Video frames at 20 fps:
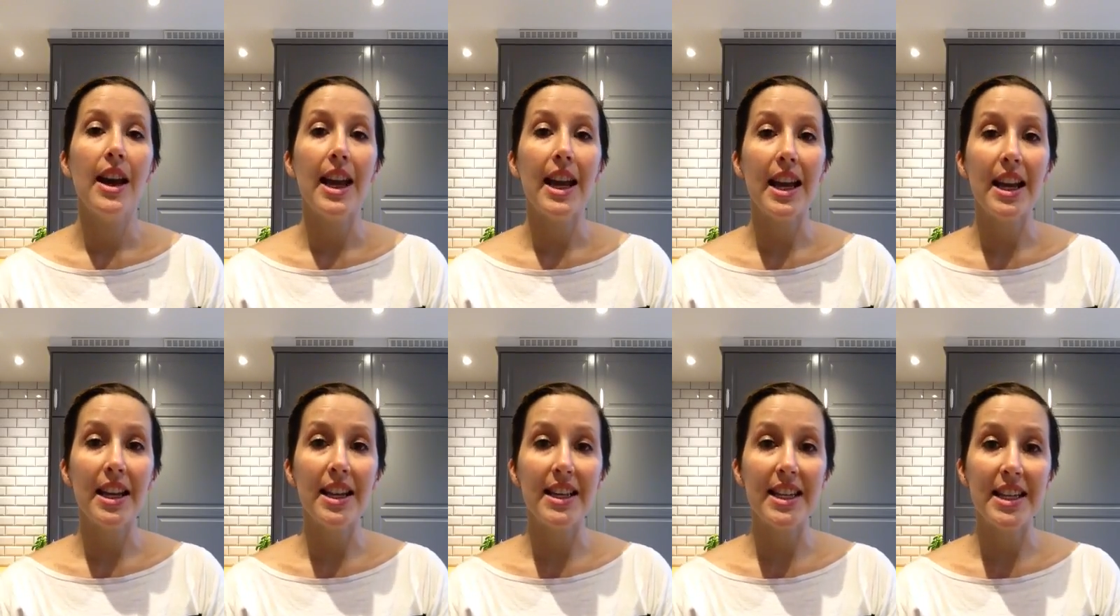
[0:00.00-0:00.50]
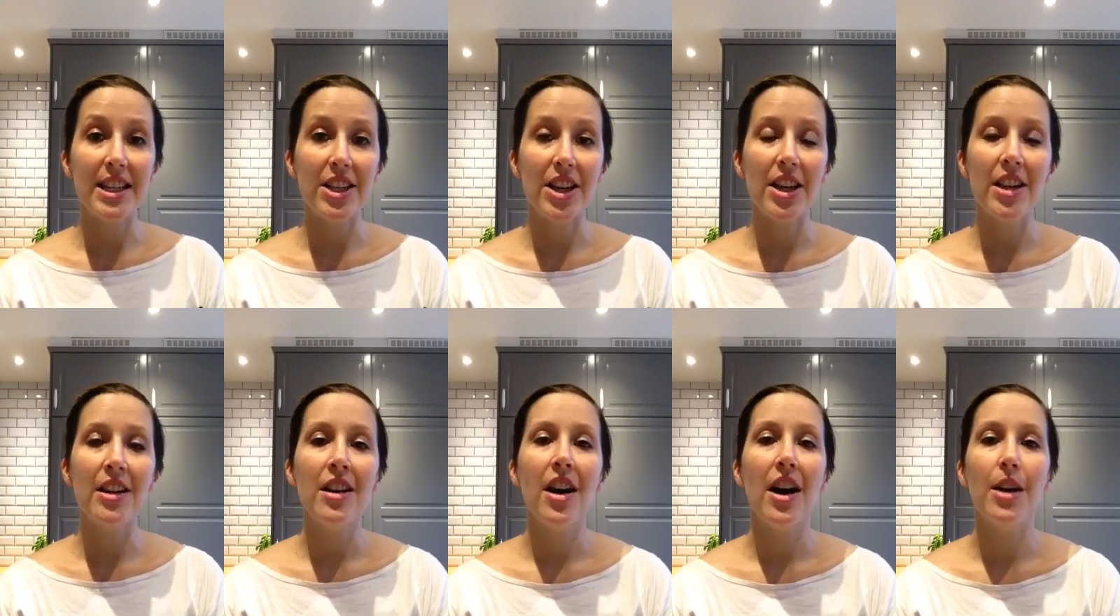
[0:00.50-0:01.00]
In
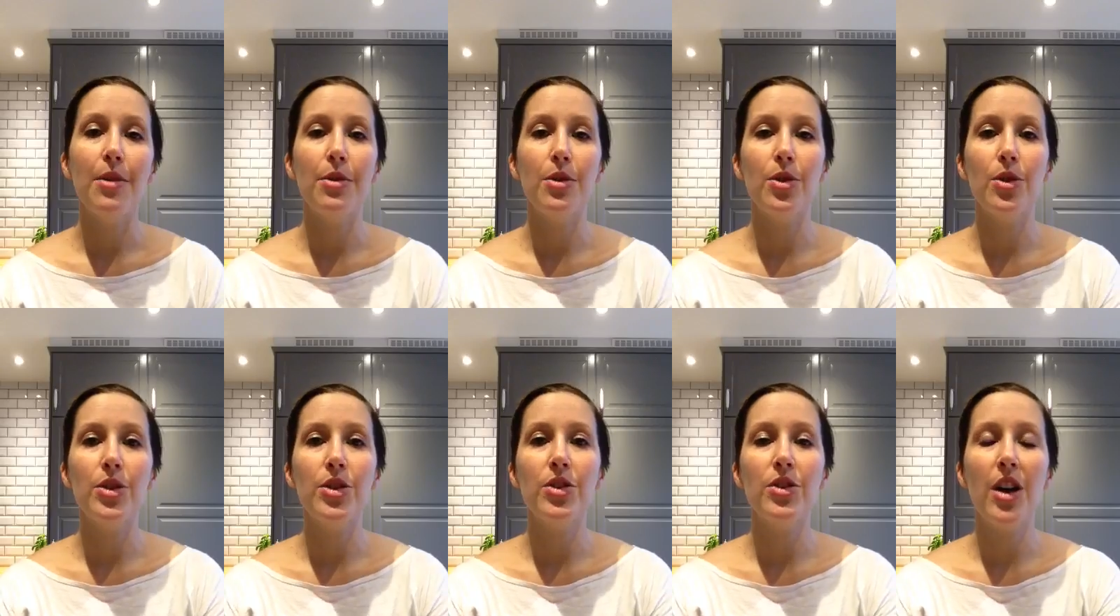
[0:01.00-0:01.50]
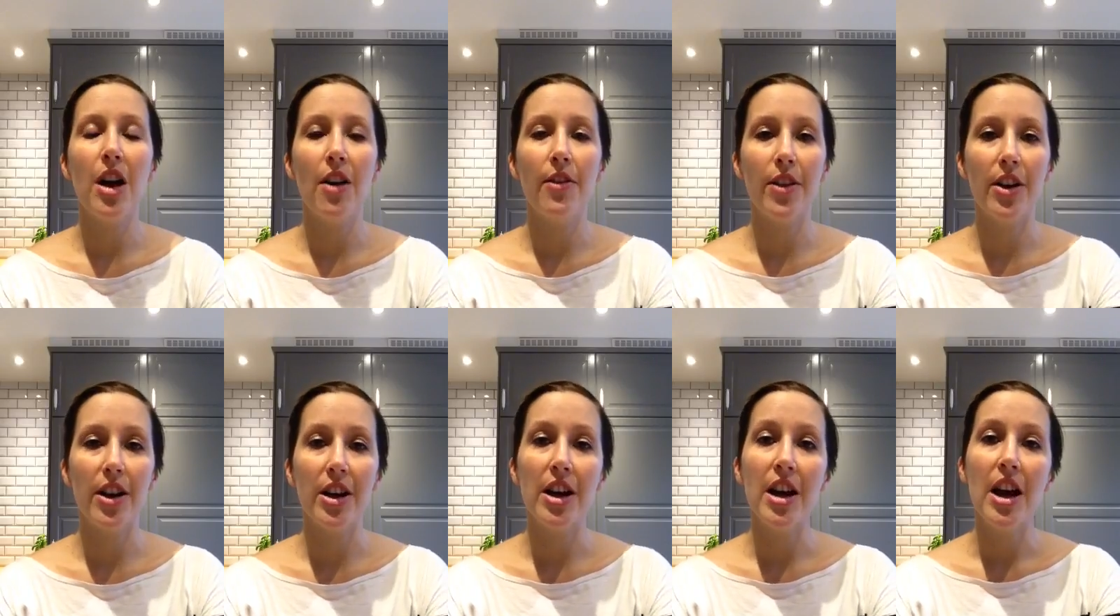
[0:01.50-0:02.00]
addition, I would also
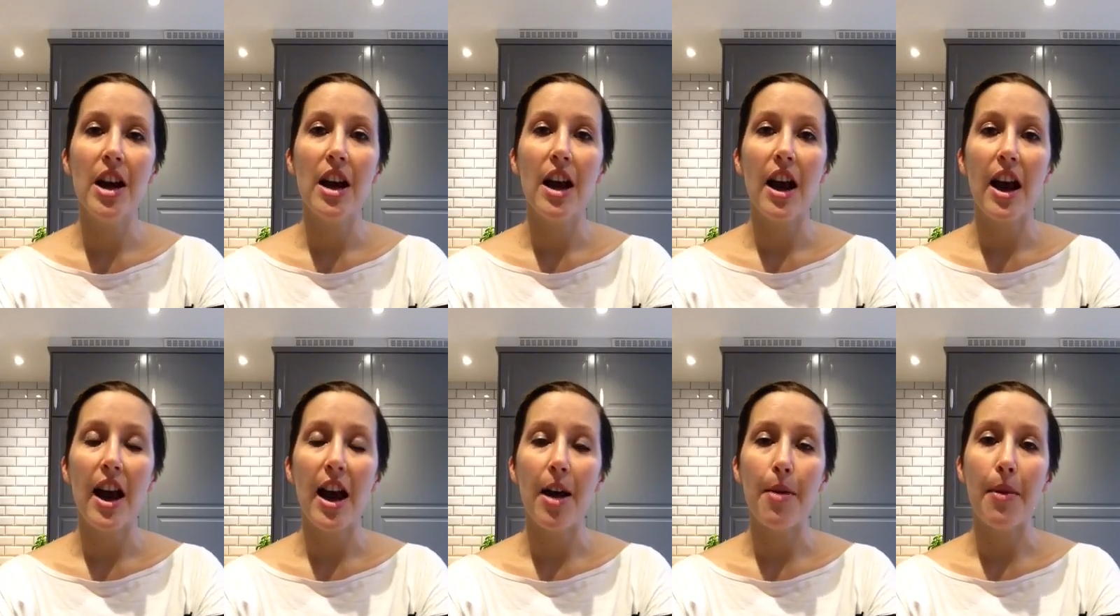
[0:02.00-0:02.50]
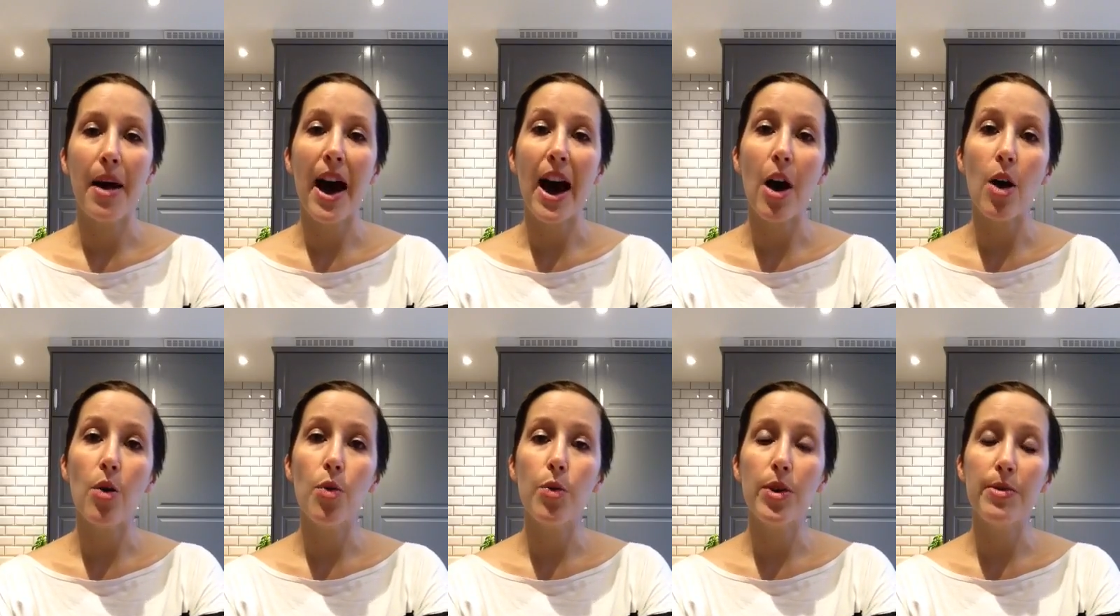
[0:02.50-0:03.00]
cover
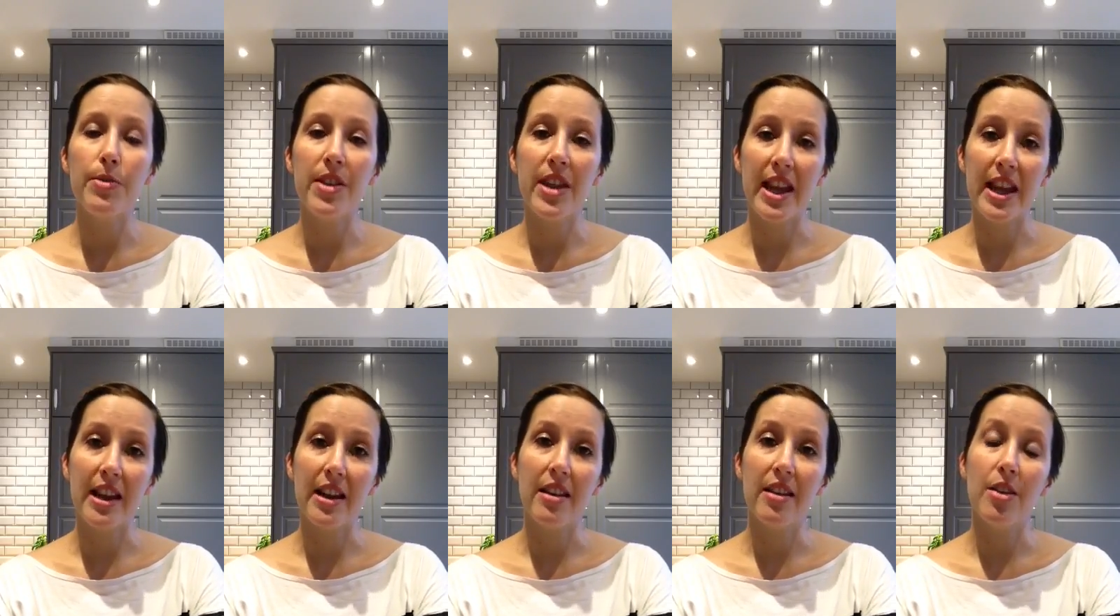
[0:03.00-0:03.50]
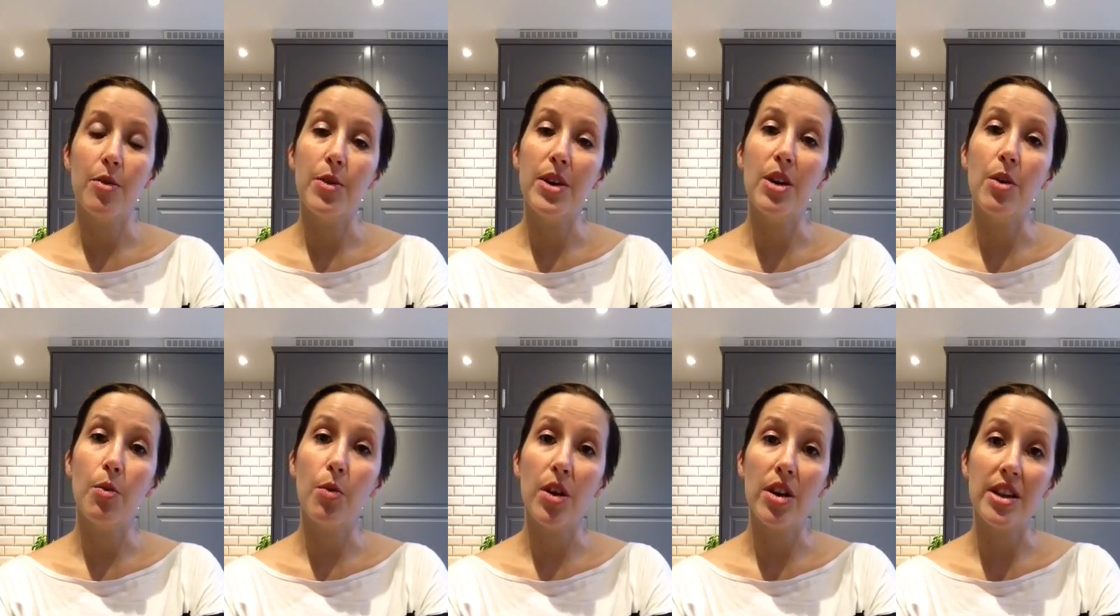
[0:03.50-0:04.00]
how we think that we
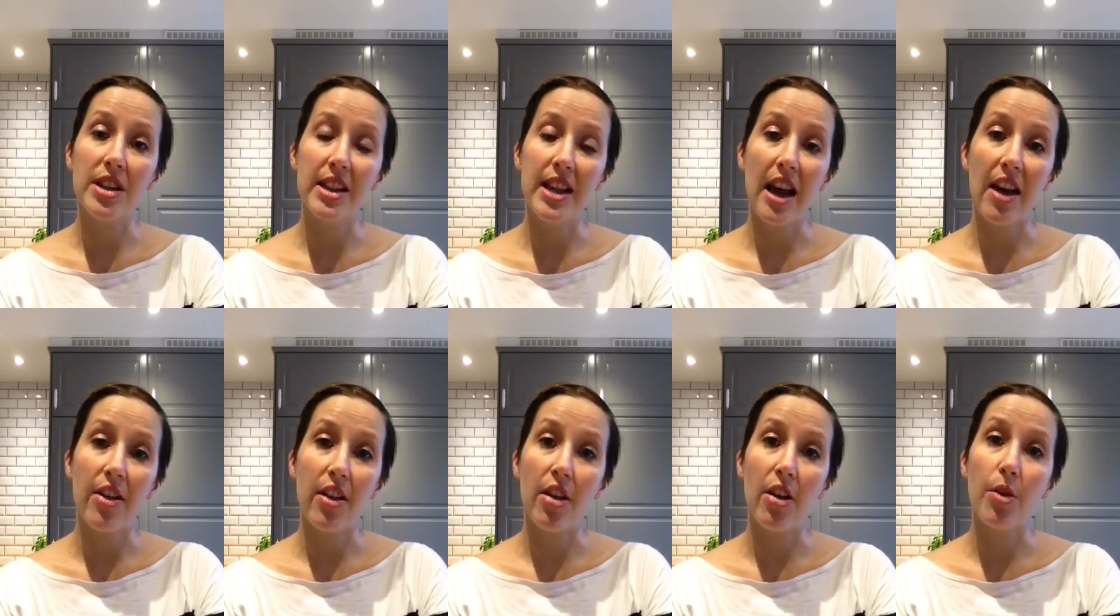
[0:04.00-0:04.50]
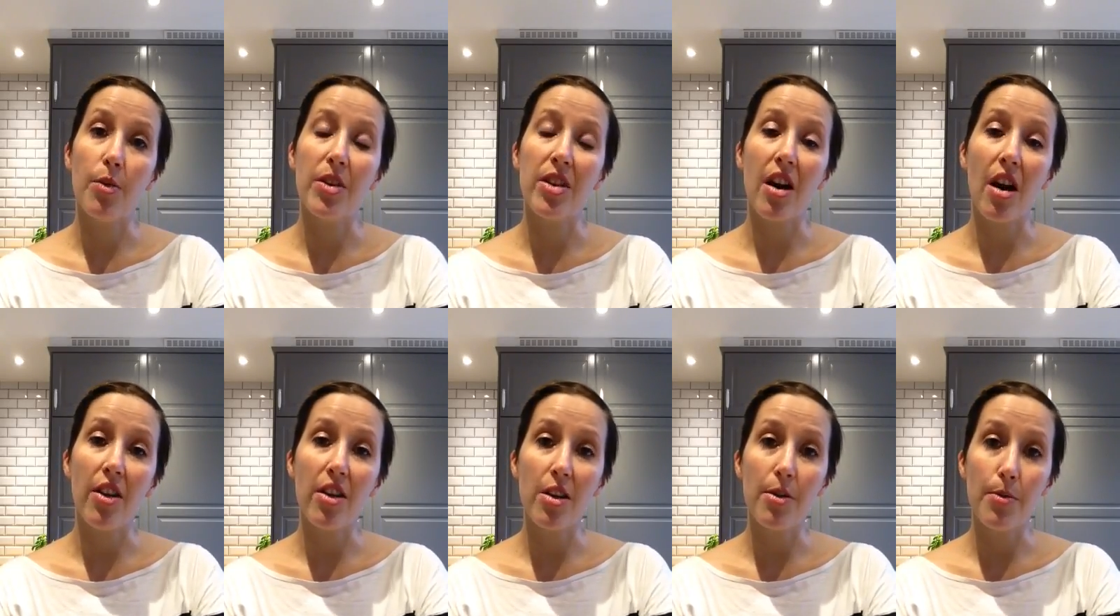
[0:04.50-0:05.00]
can work together with
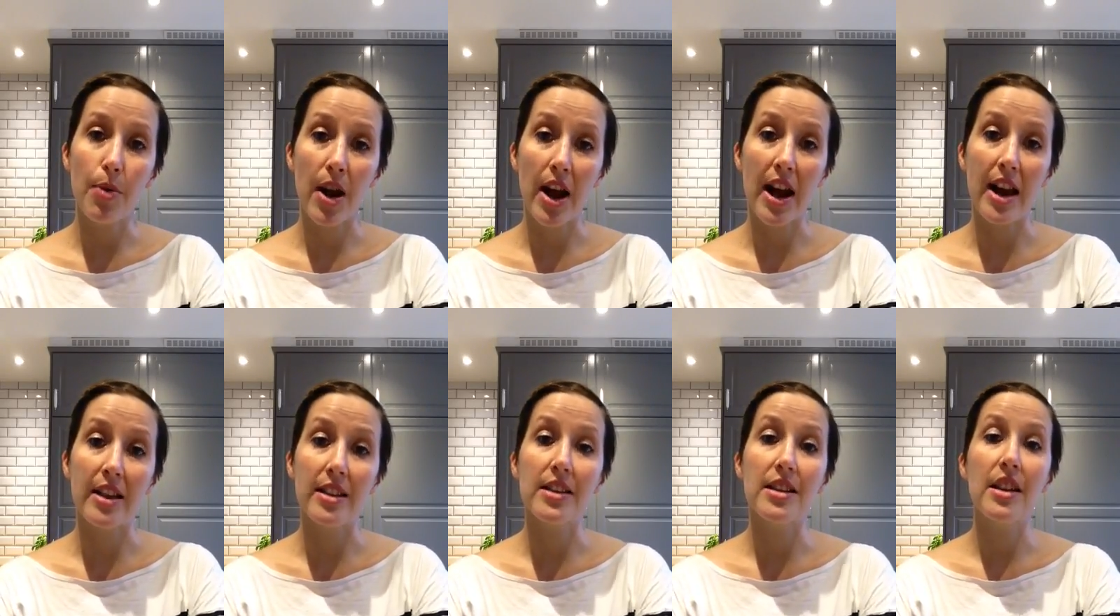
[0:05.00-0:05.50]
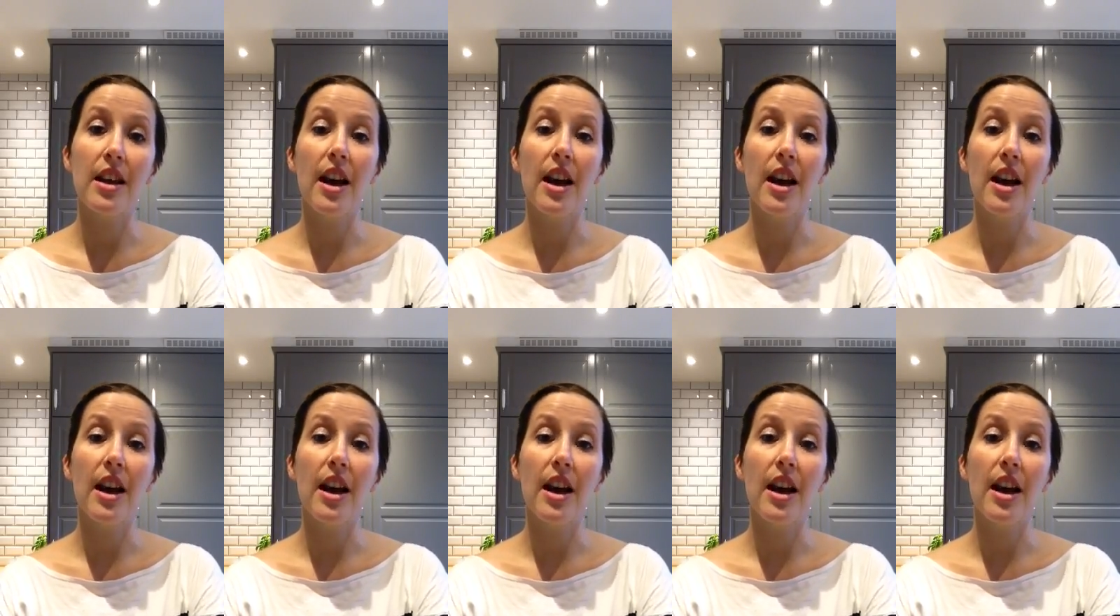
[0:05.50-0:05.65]
other brands